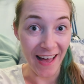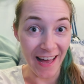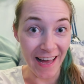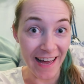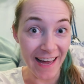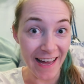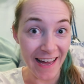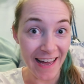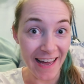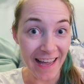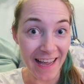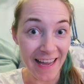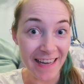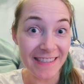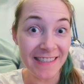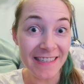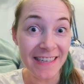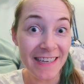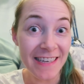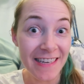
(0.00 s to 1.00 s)
I
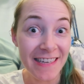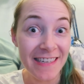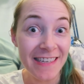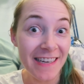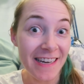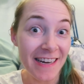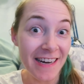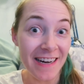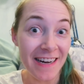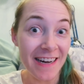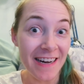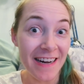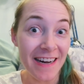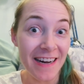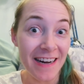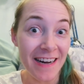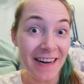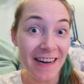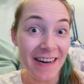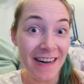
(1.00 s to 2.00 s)
did it,
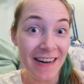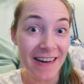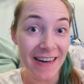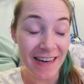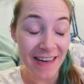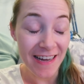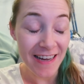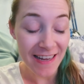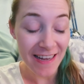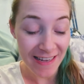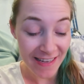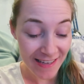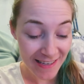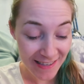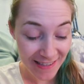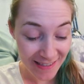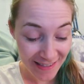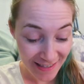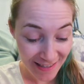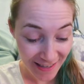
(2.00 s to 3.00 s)

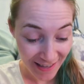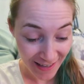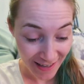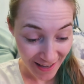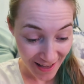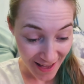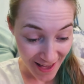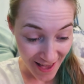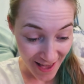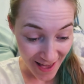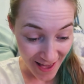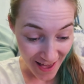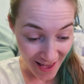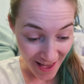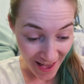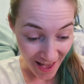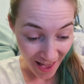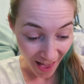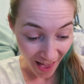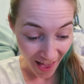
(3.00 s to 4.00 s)
guys!
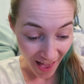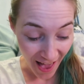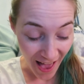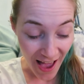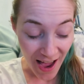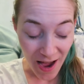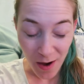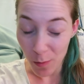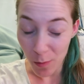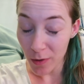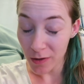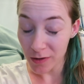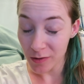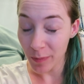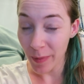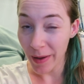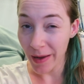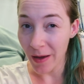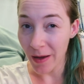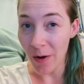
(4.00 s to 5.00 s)
I was
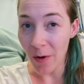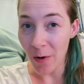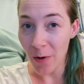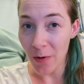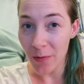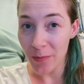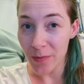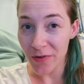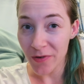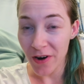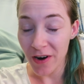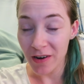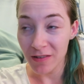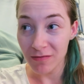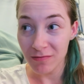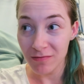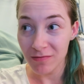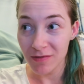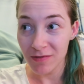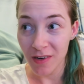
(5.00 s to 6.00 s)
back home
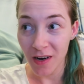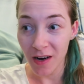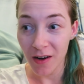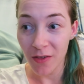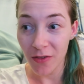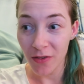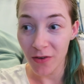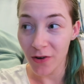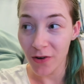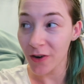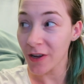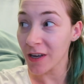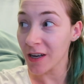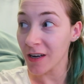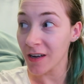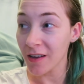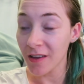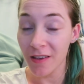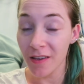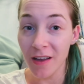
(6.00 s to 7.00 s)
around 9:30,
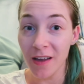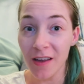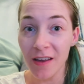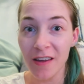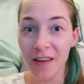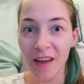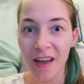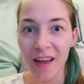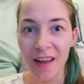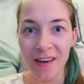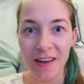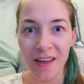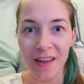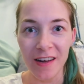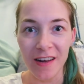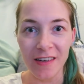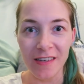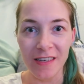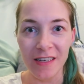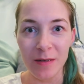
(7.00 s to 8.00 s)
I think, and then
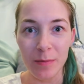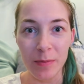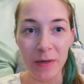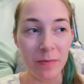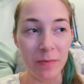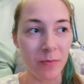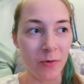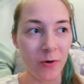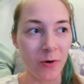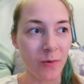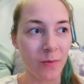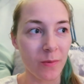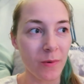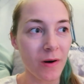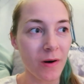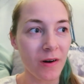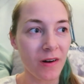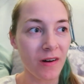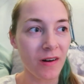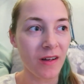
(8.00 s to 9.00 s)
I did a bit more
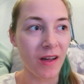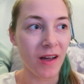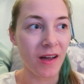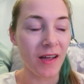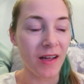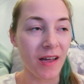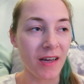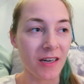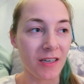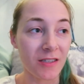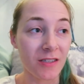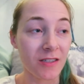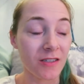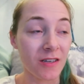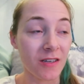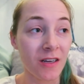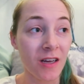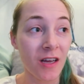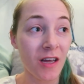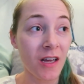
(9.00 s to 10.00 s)
work. I had
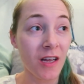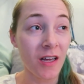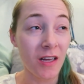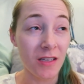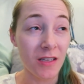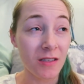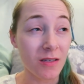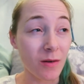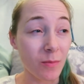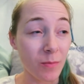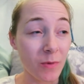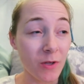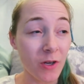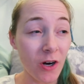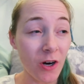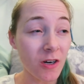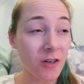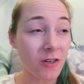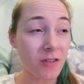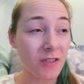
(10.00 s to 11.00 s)
some
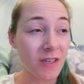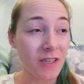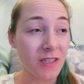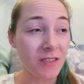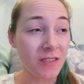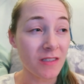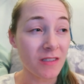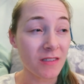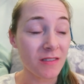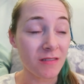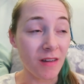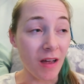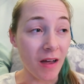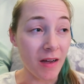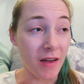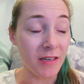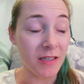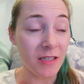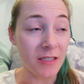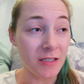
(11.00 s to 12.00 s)
yarn that
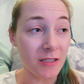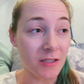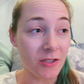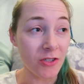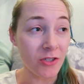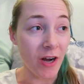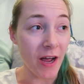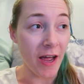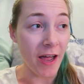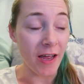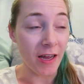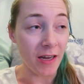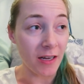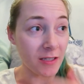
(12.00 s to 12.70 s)
I needed to hang.